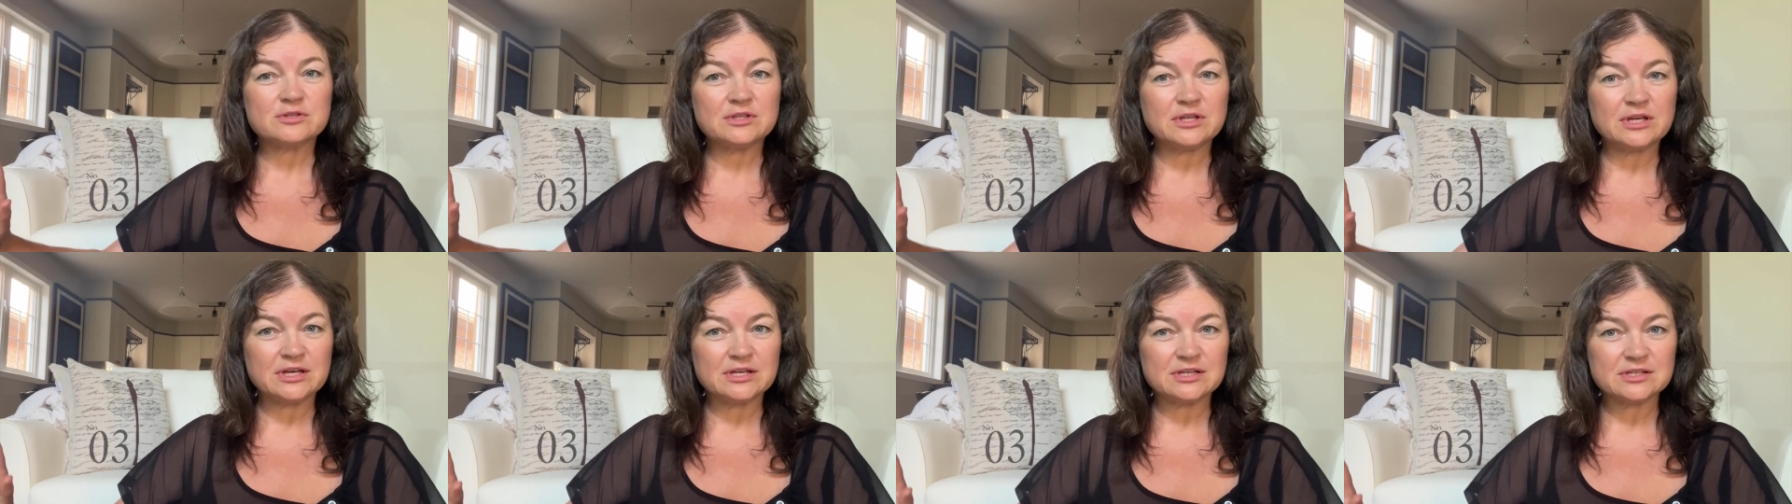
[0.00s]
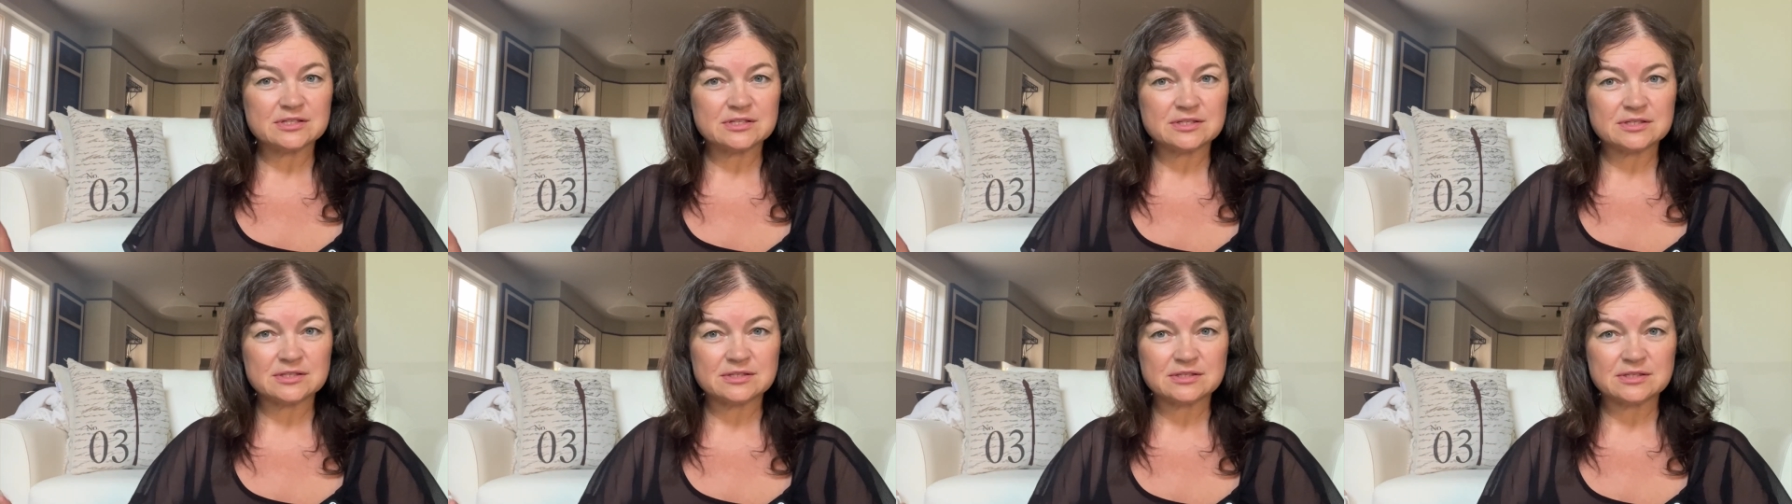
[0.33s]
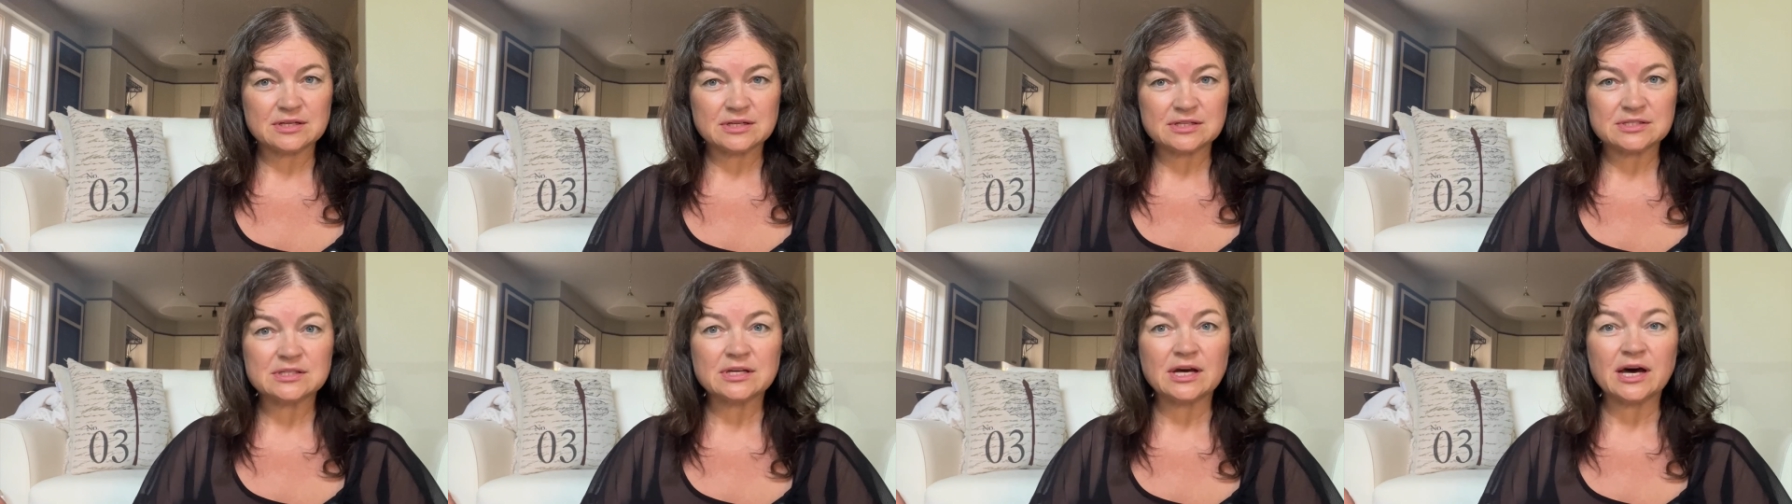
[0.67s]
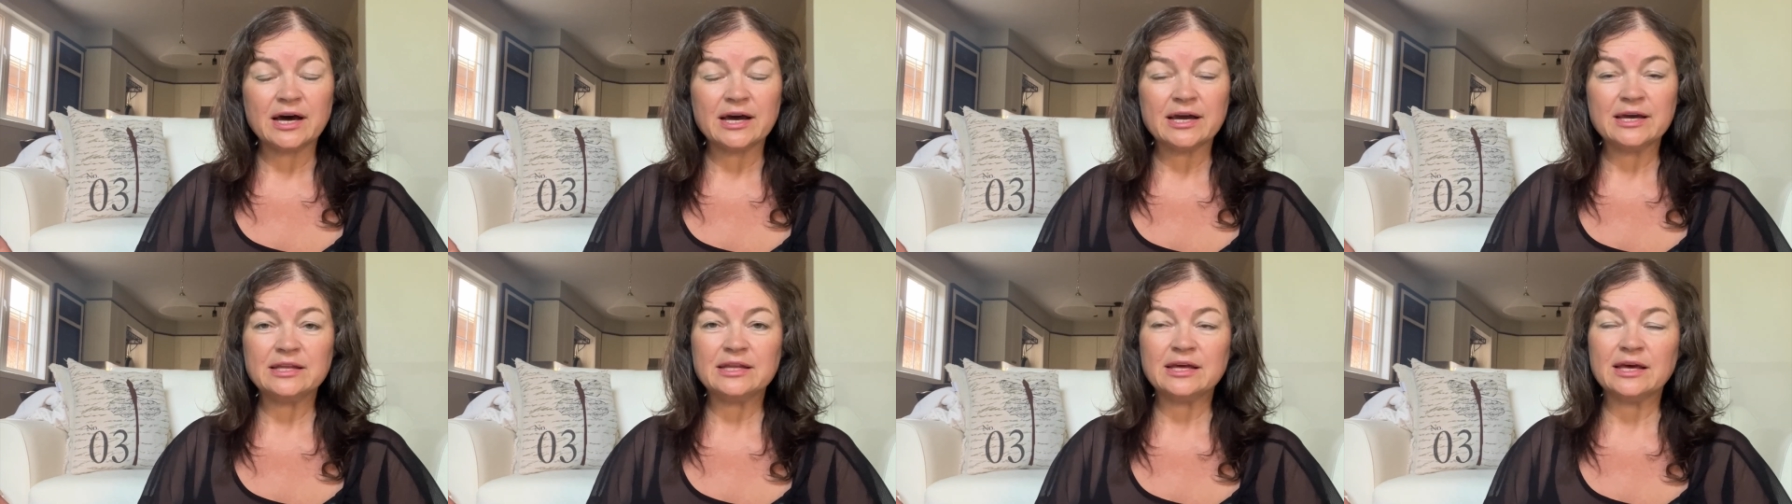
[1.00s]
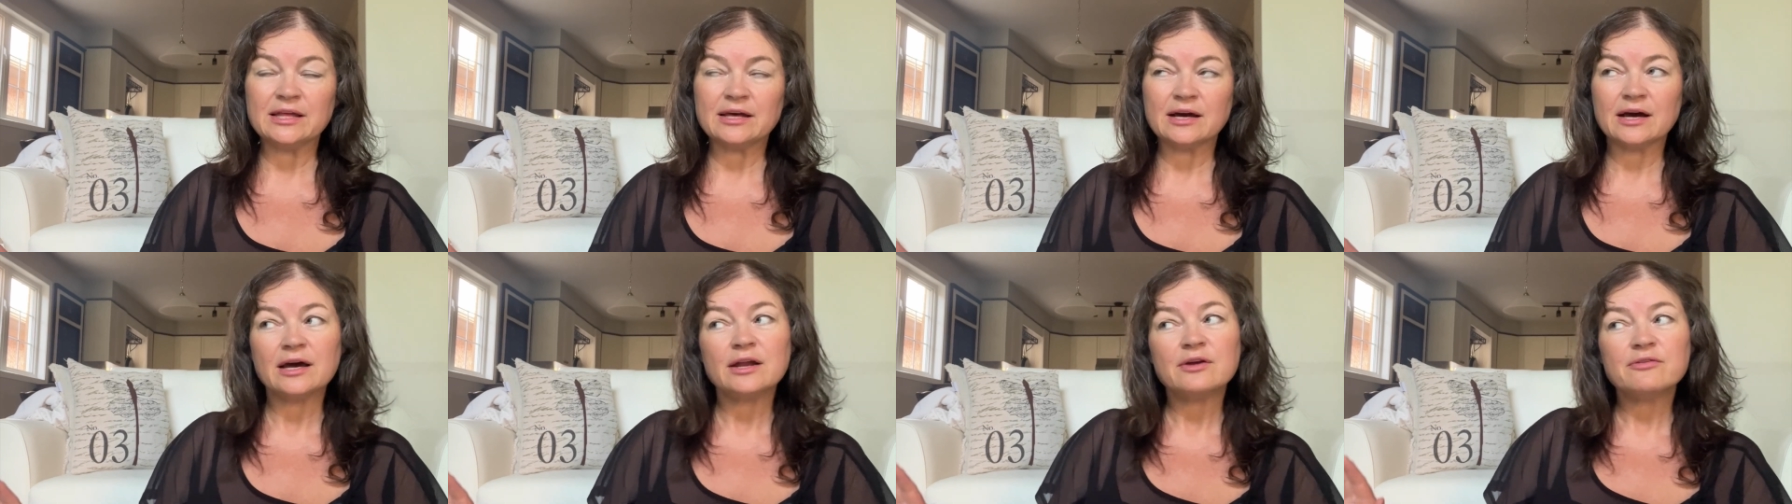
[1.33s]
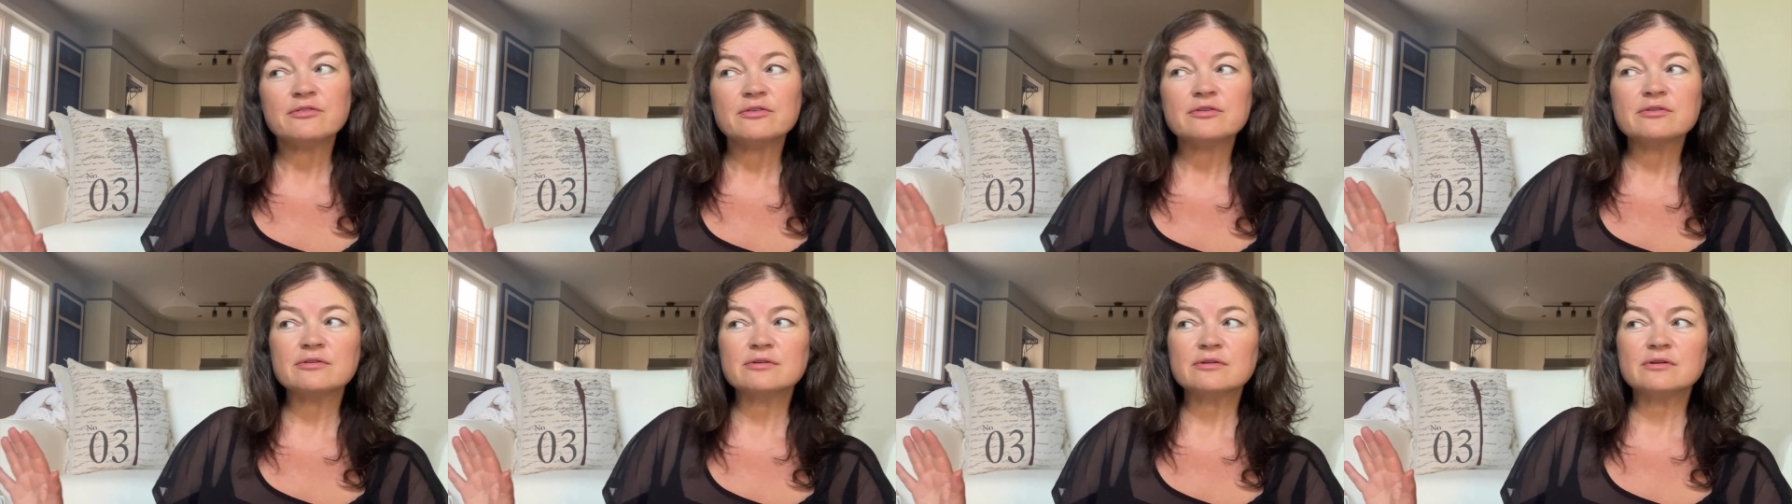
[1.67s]
things aside and kind
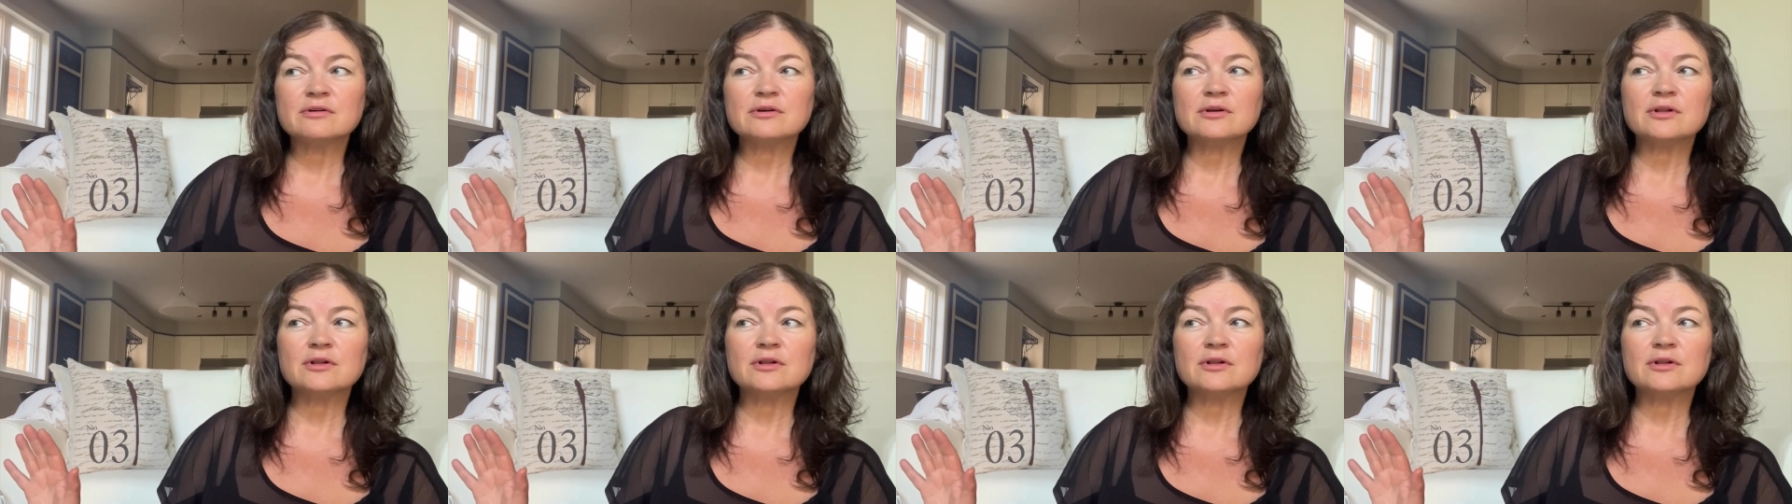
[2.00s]
of